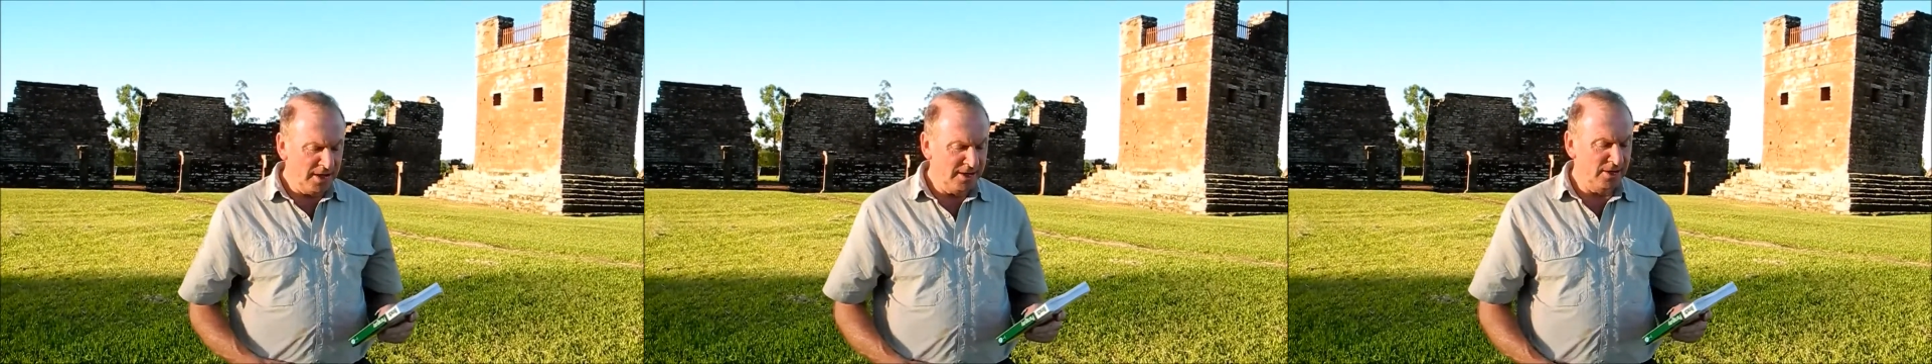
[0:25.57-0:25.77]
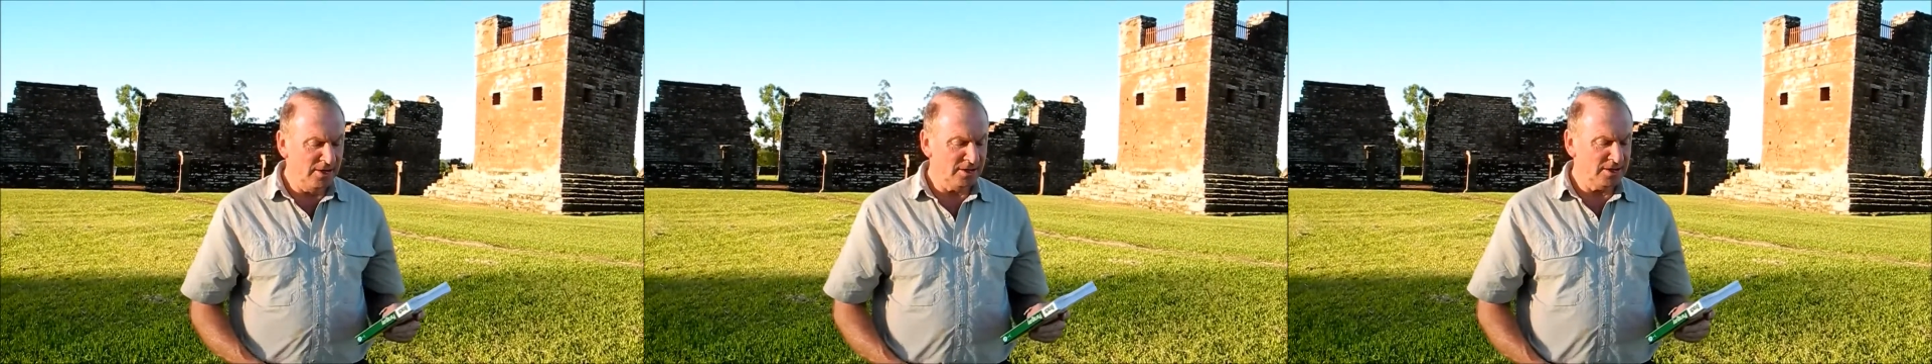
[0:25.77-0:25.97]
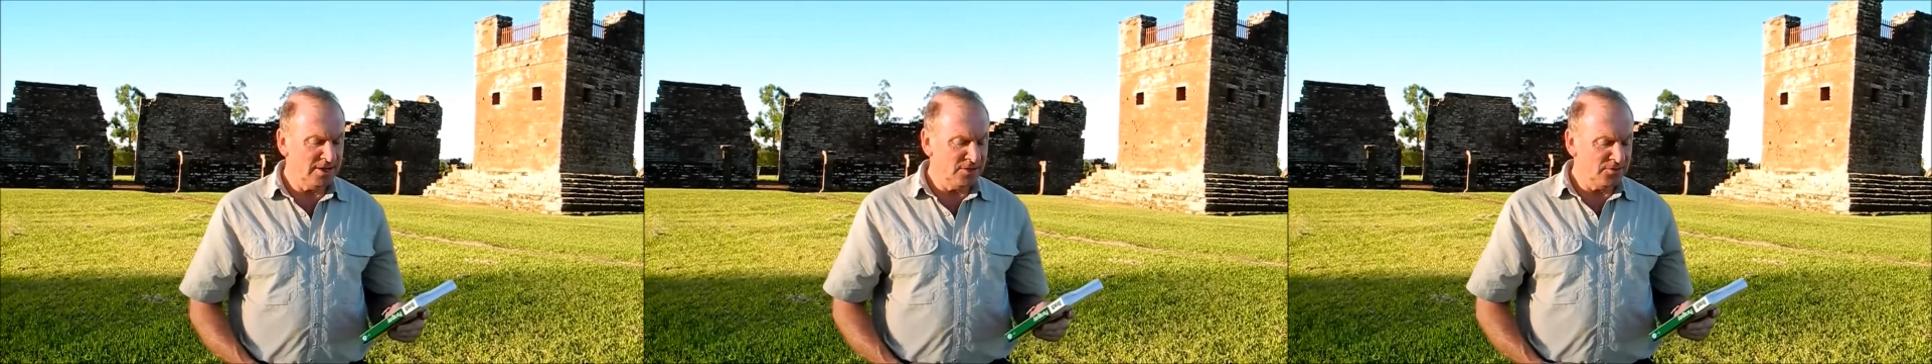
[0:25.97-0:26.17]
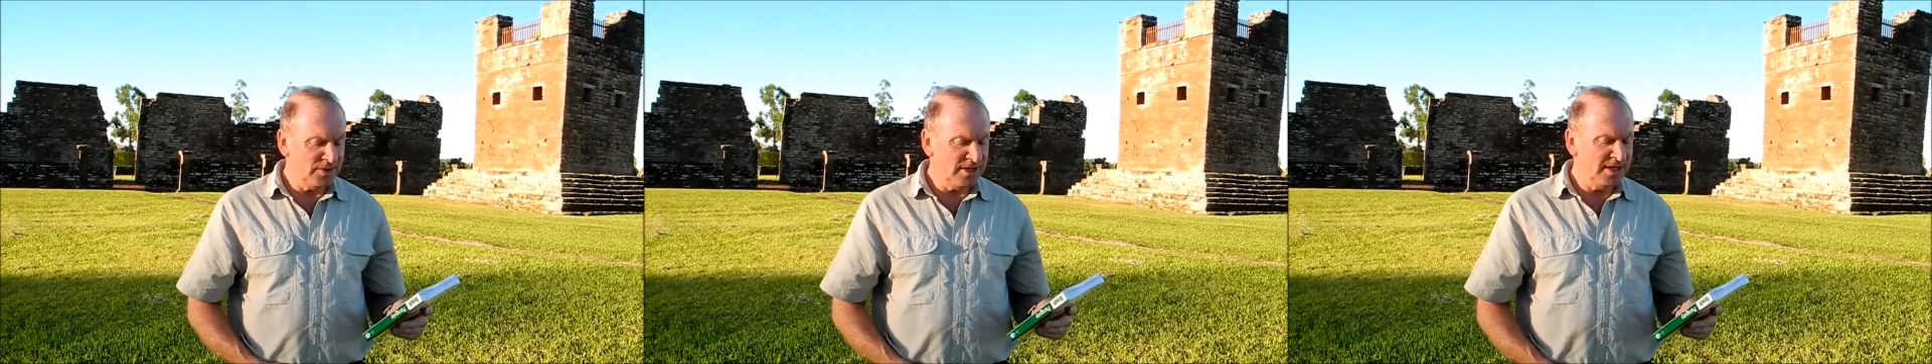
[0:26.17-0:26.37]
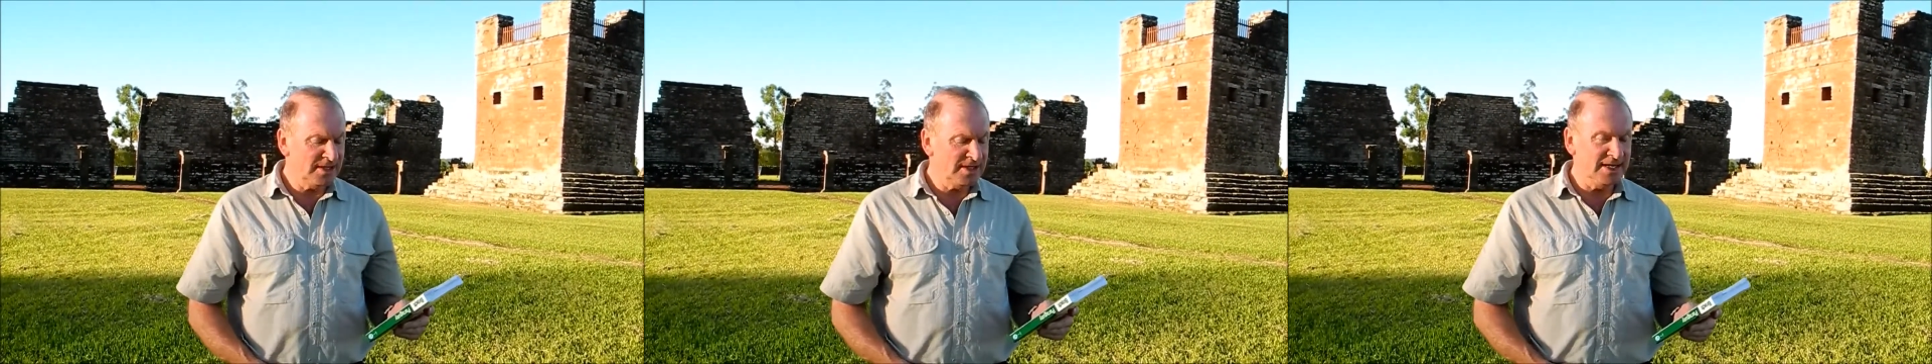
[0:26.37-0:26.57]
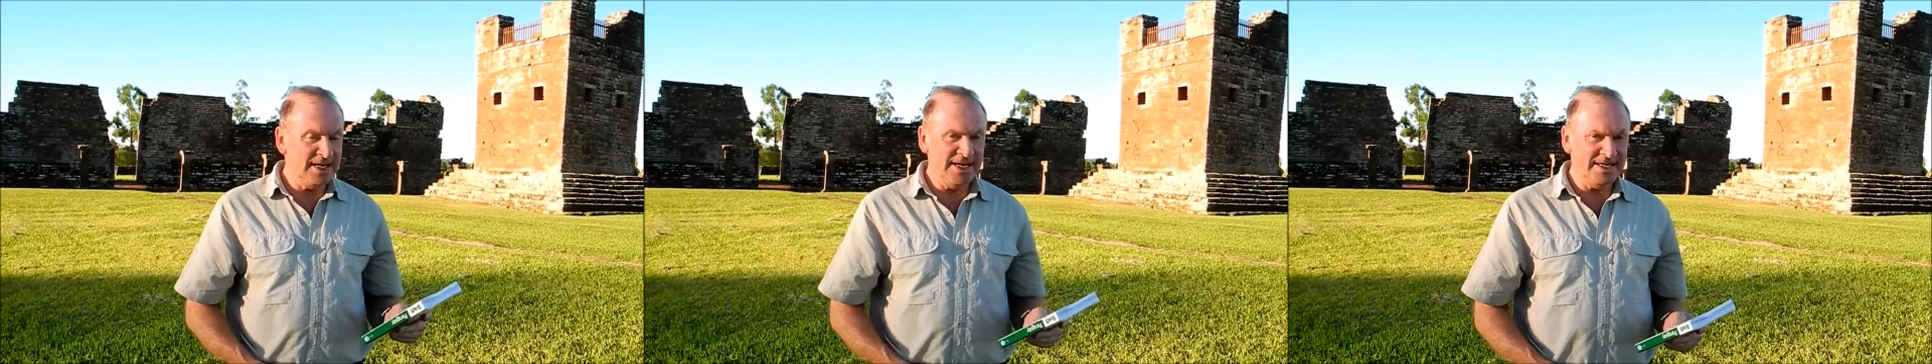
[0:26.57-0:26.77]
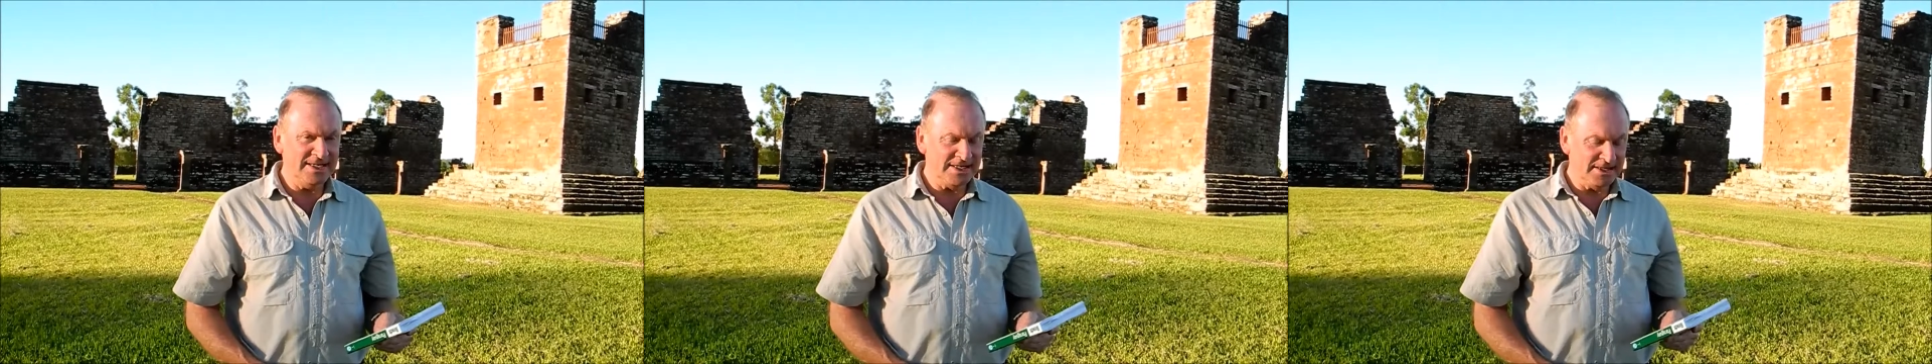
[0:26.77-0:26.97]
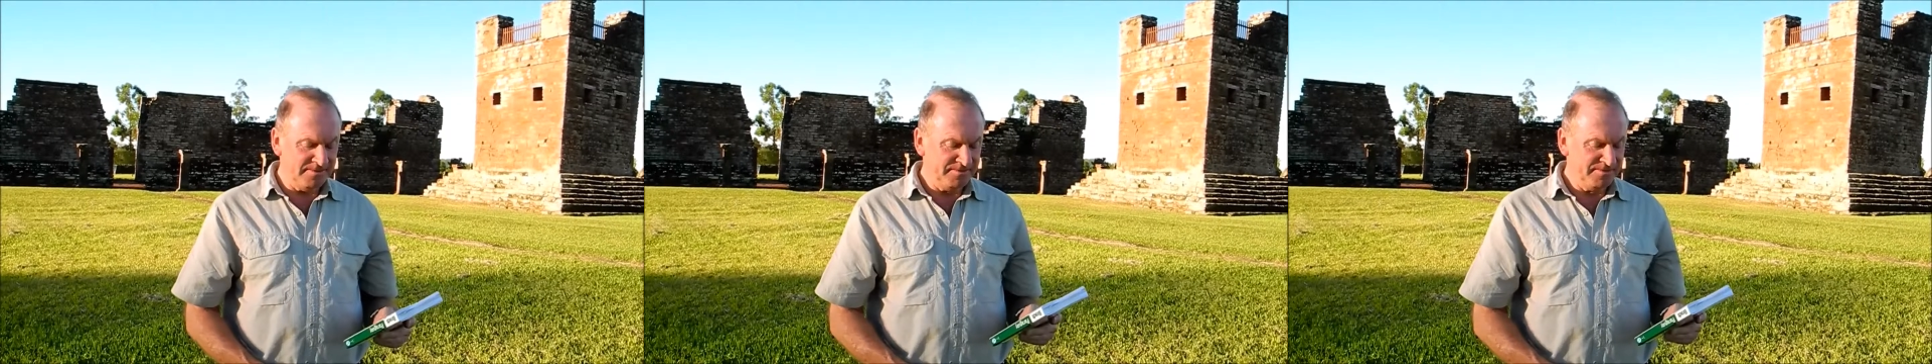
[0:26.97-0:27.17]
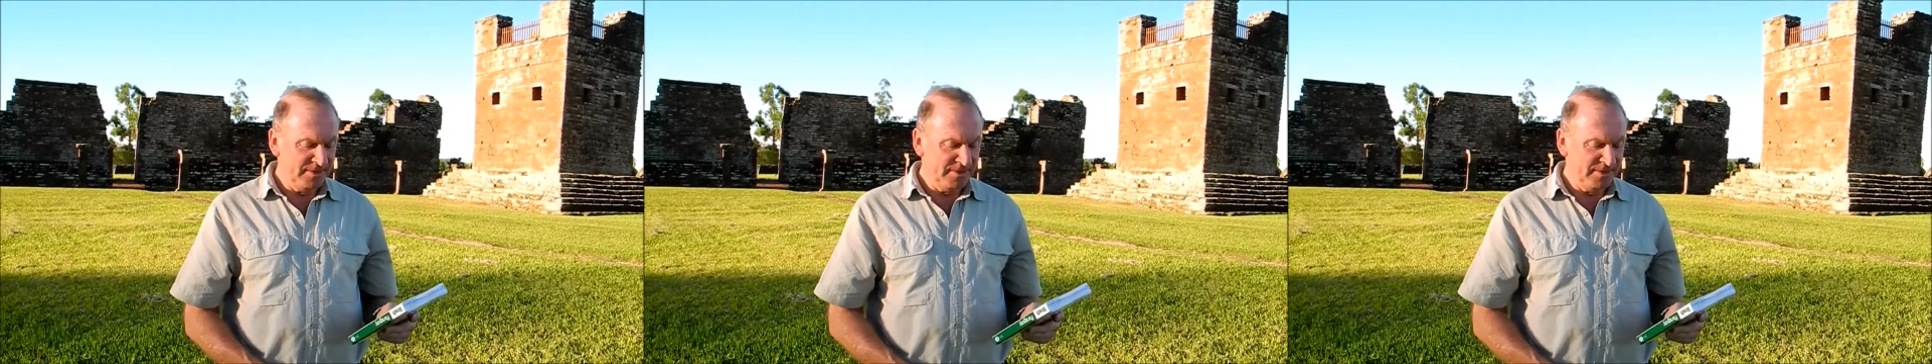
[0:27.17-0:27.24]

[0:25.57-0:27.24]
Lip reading: not? And the reason is,